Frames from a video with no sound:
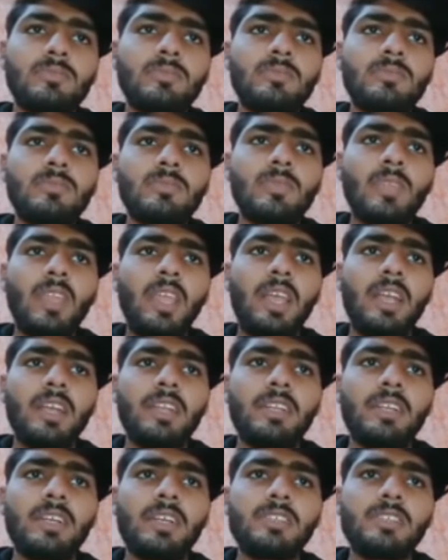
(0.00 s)

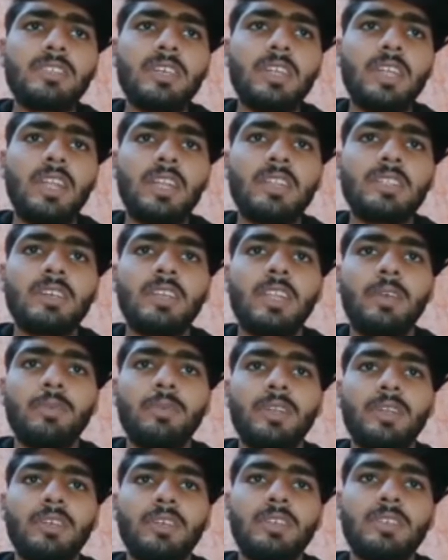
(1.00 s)
agriculture and the climatic
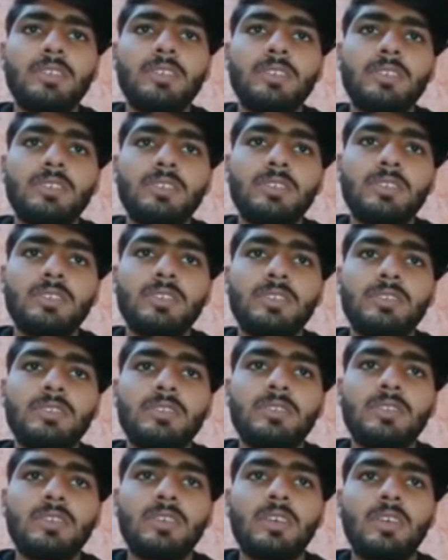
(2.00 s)
conditions
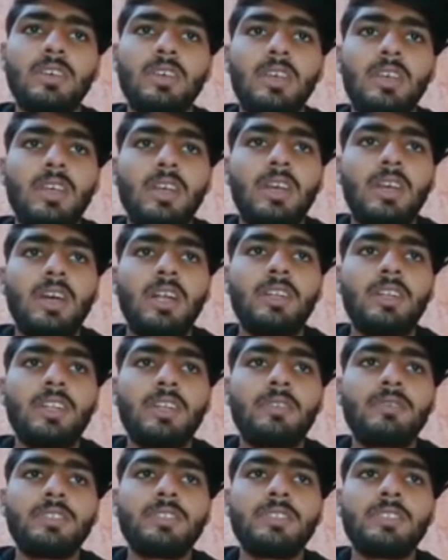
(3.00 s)
under which
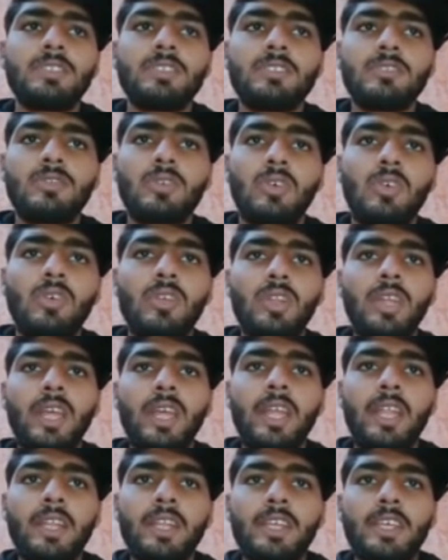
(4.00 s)
it is grown,
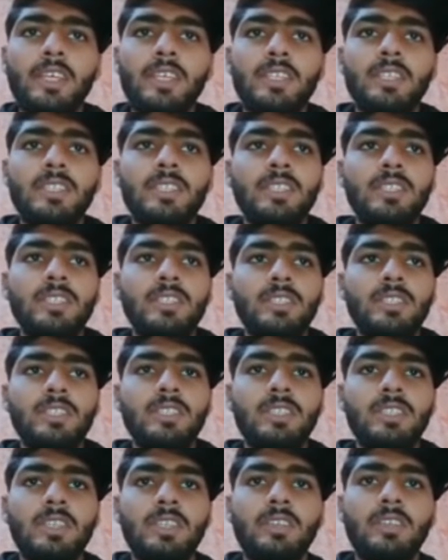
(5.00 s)
and the
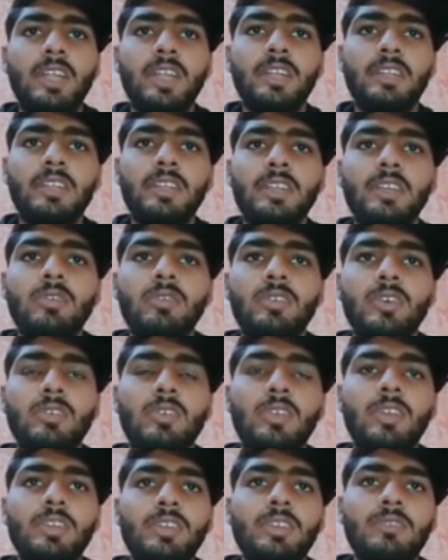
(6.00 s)
rattling
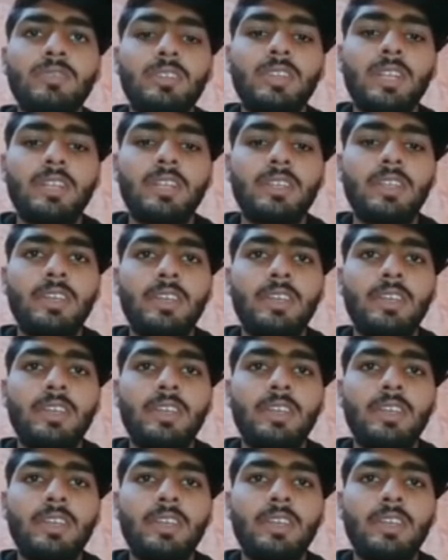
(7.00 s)
quality of the rattling,